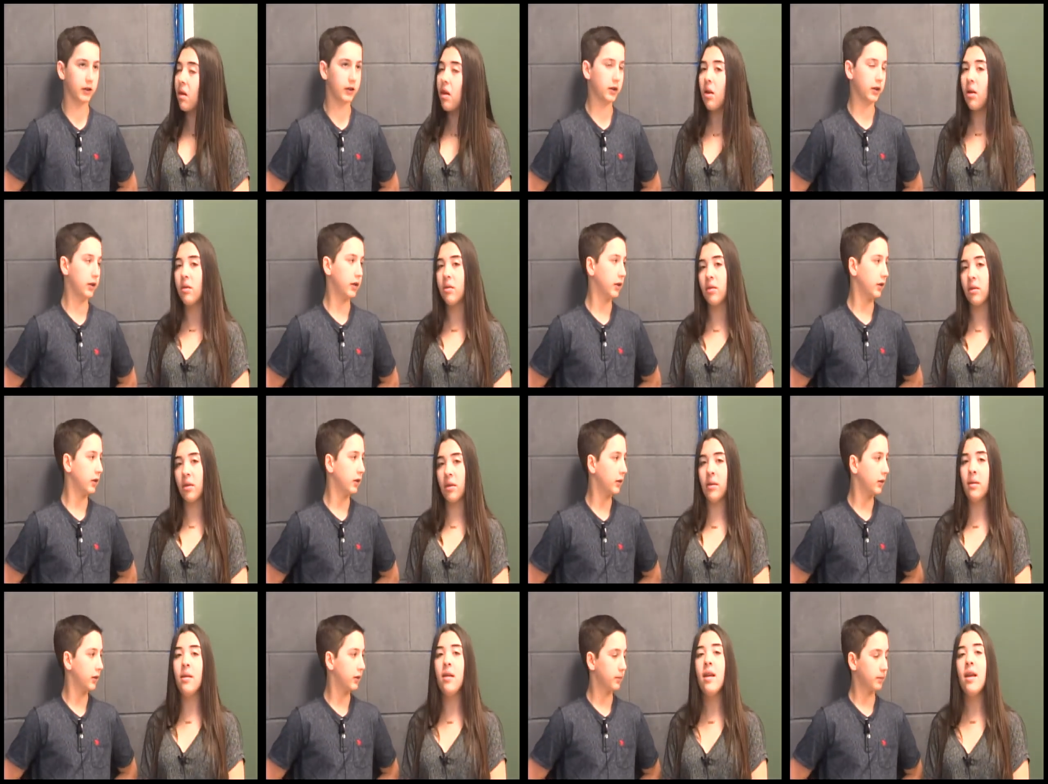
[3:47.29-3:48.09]
Speaker 1: Oh, that's
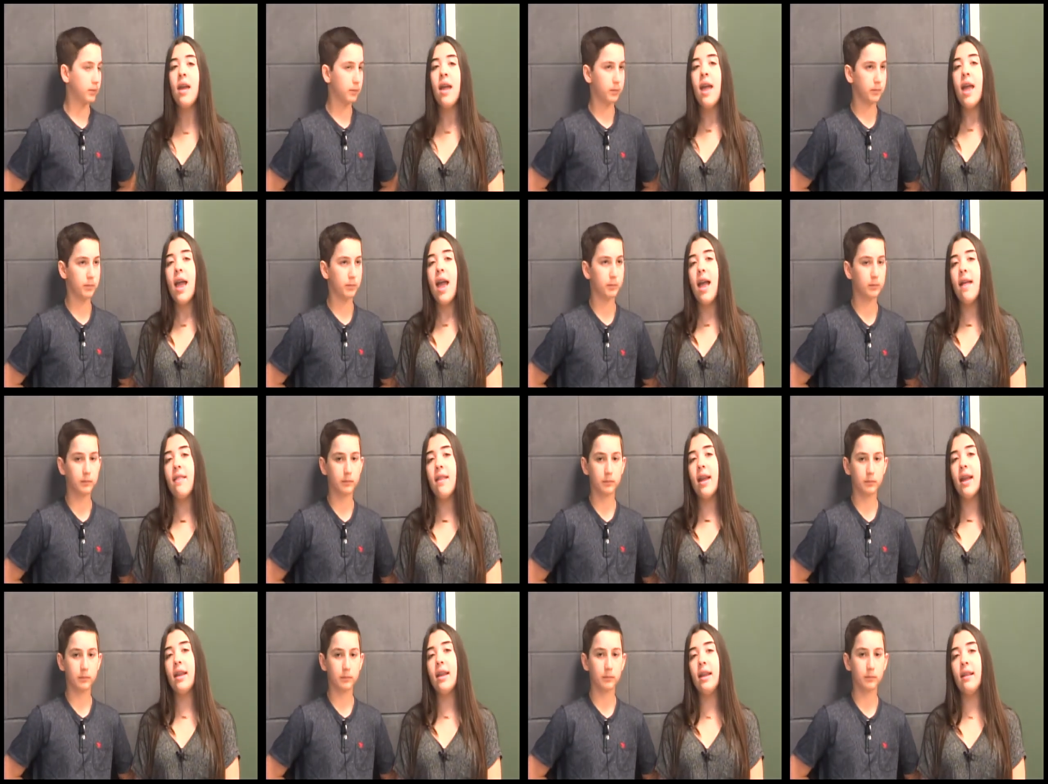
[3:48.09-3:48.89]
good. And
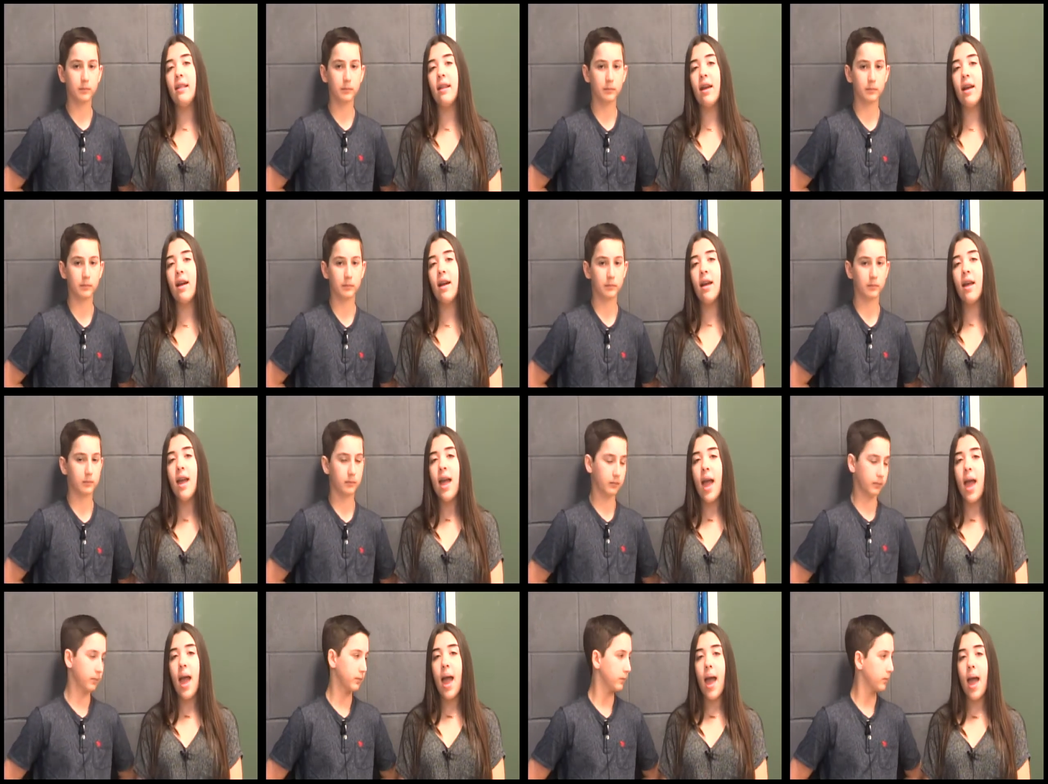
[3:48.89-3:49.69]
then in the
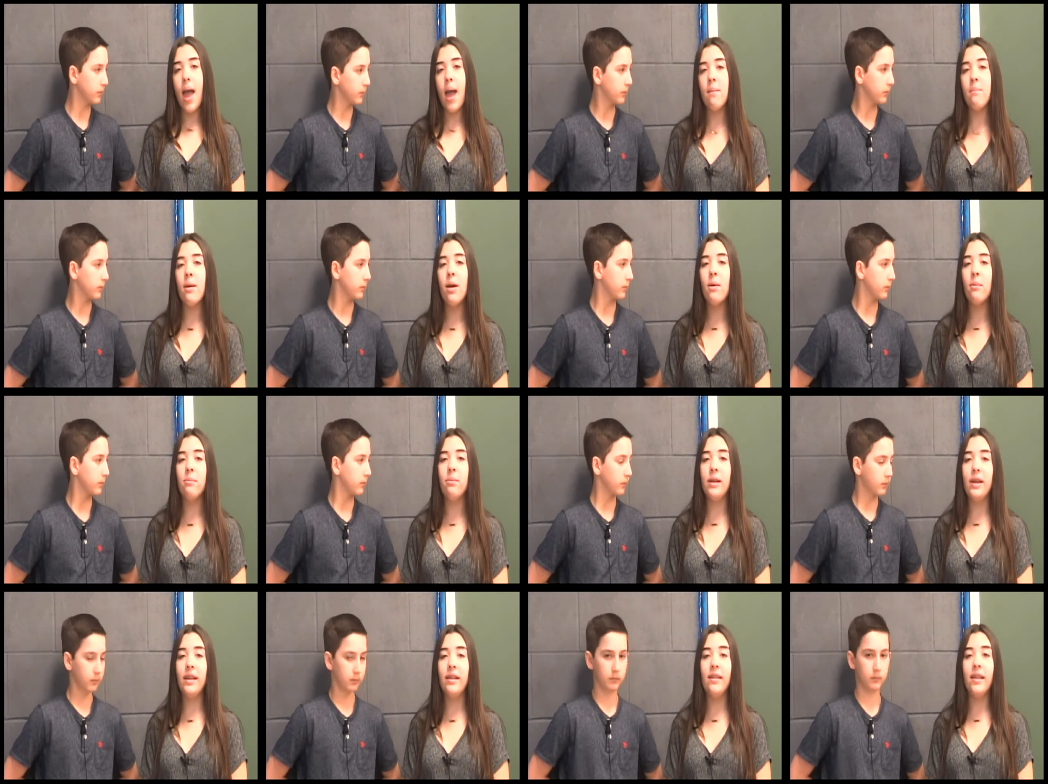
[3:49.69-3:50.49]

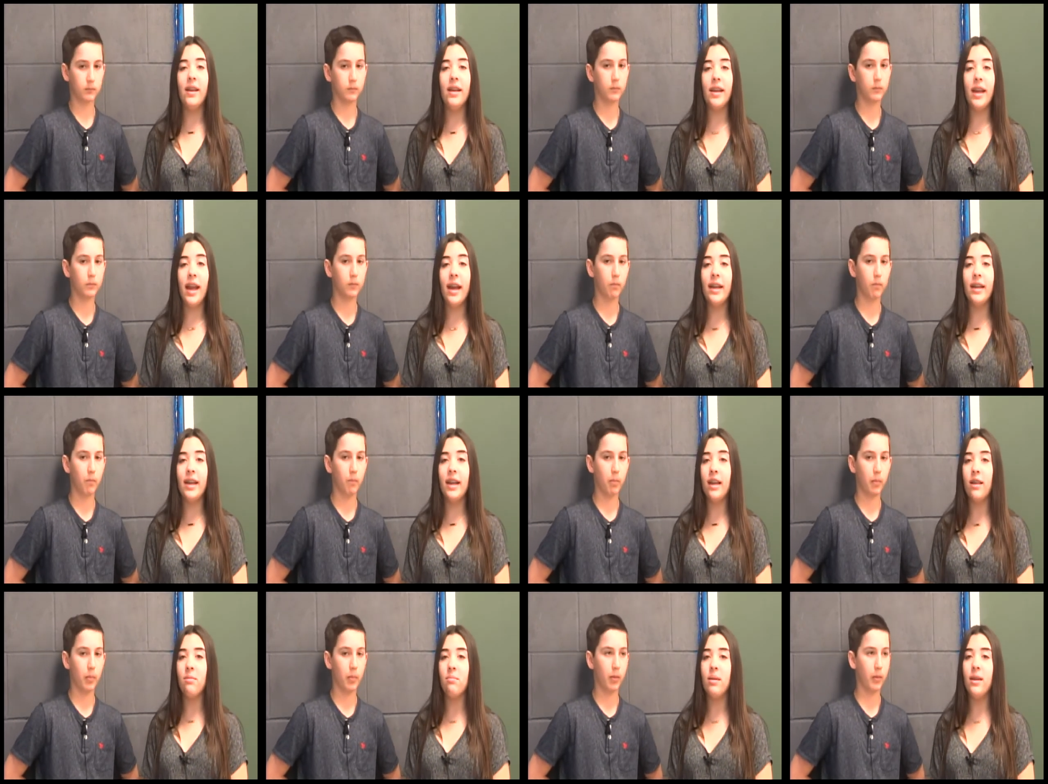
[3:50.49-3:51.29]
MLB, the
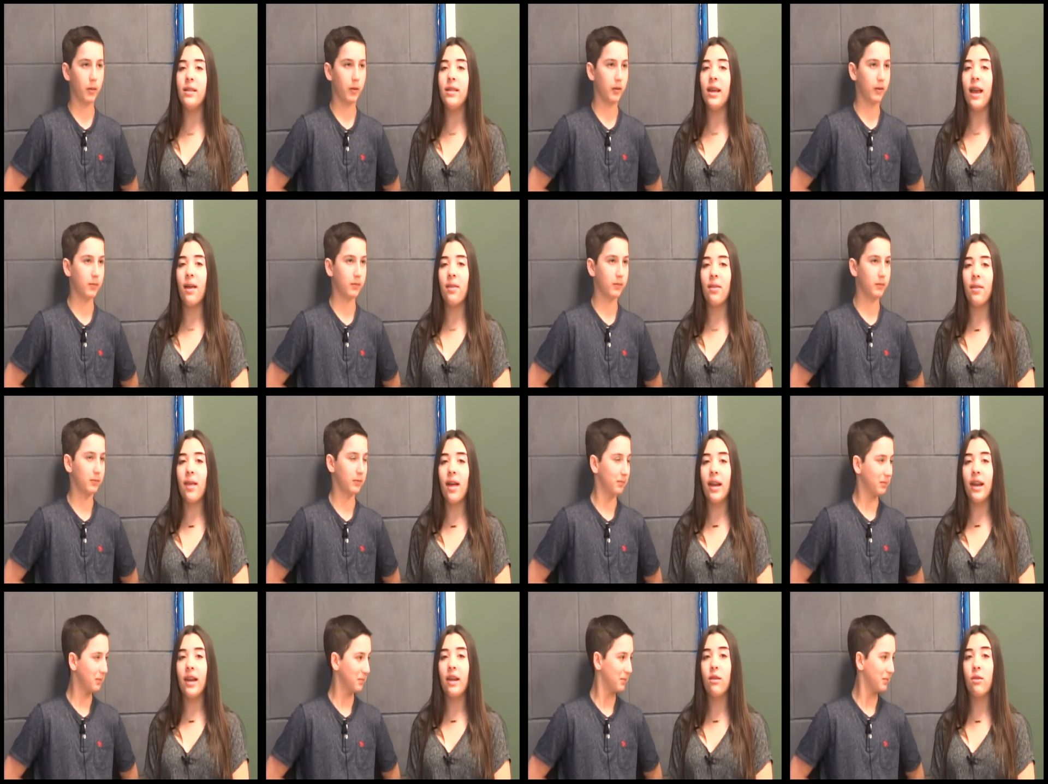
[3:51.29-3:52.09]
Yankees beat the
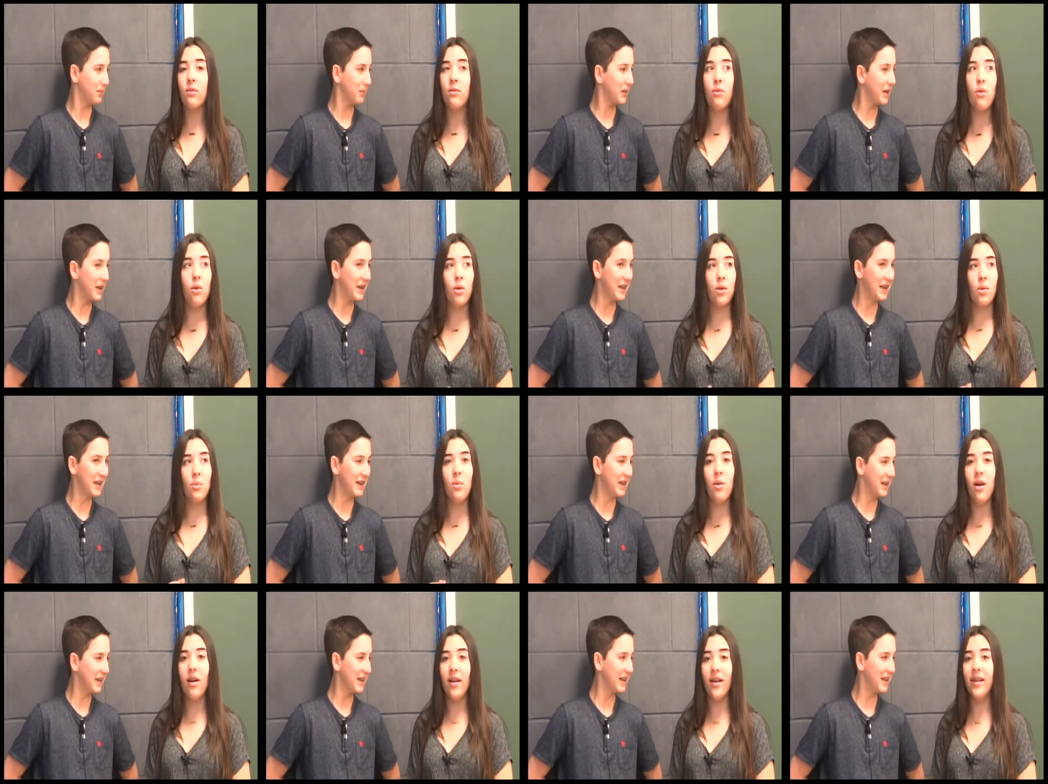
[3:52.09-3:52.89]
Athletics 4 to
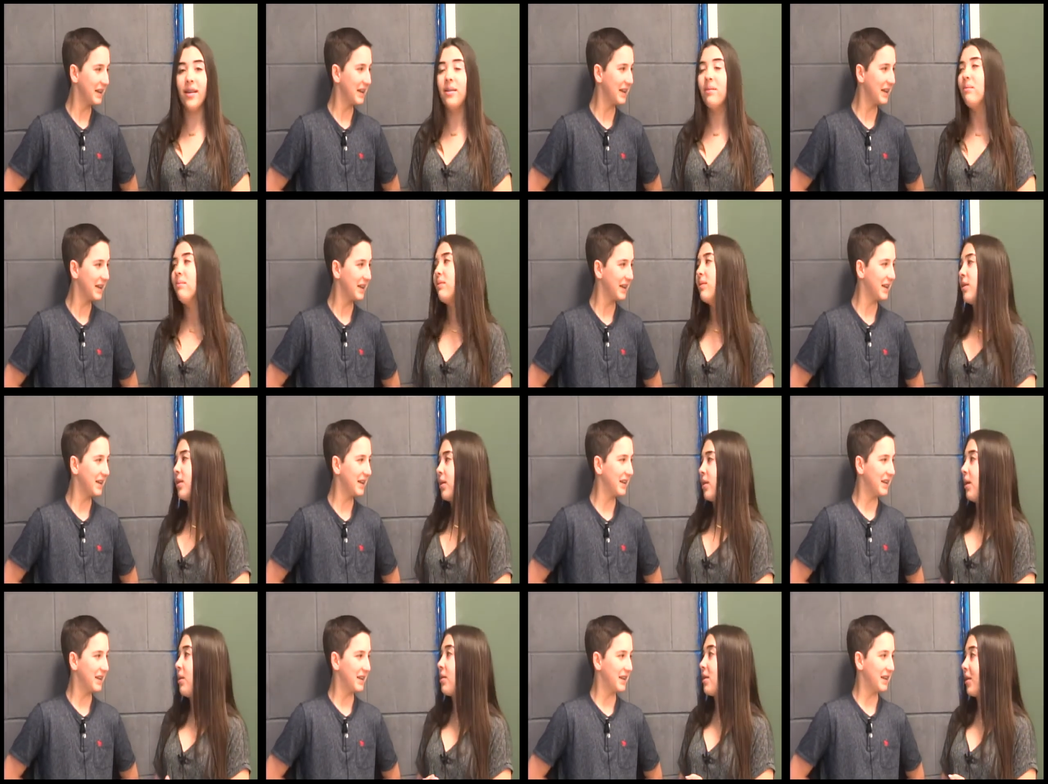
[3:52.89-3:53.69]
1. So
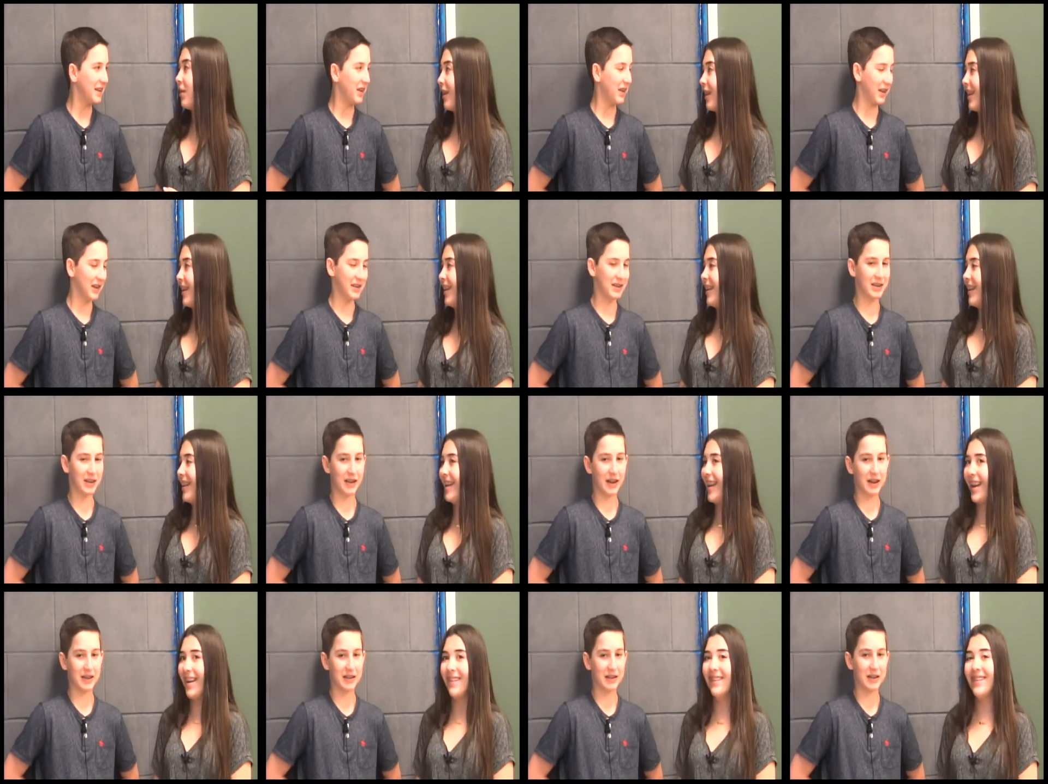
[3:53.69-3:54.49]
that was a really All right, so game.
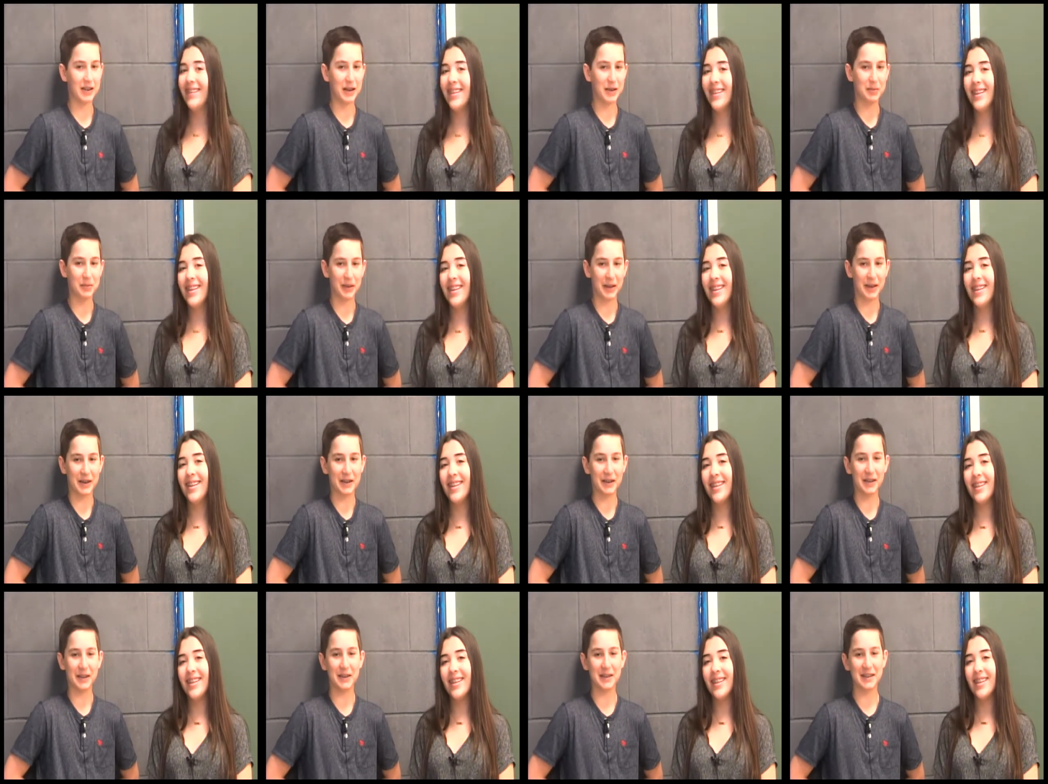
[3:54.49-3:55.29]
that that's pretty
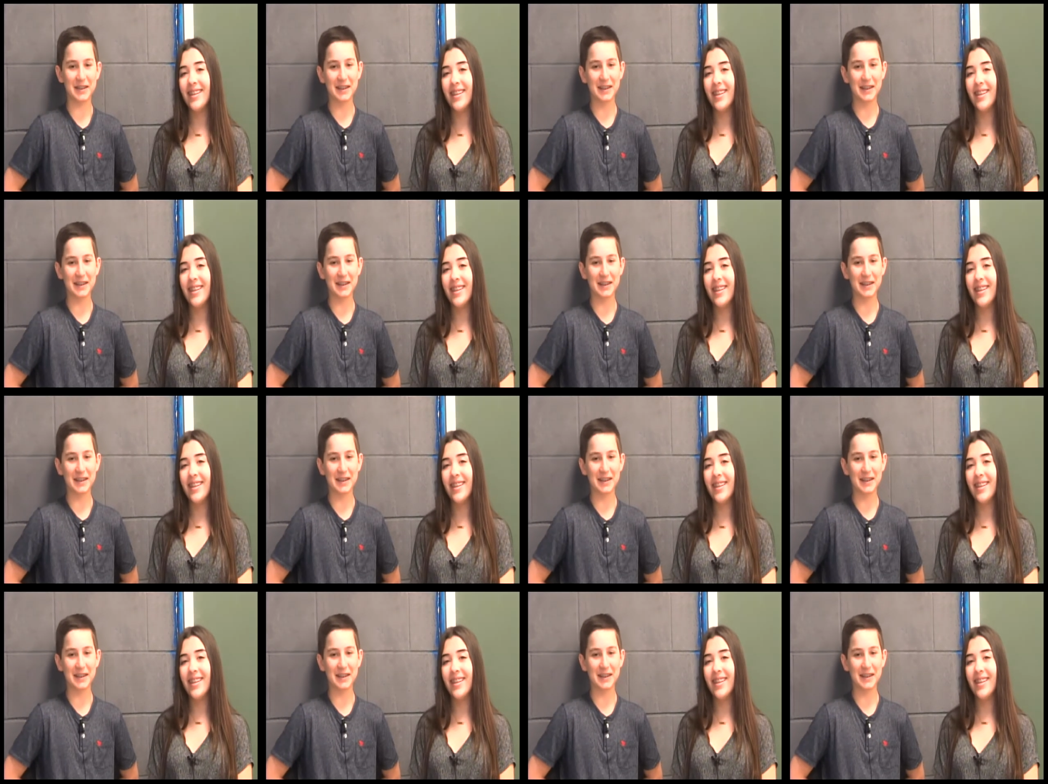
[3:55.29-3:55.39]
close.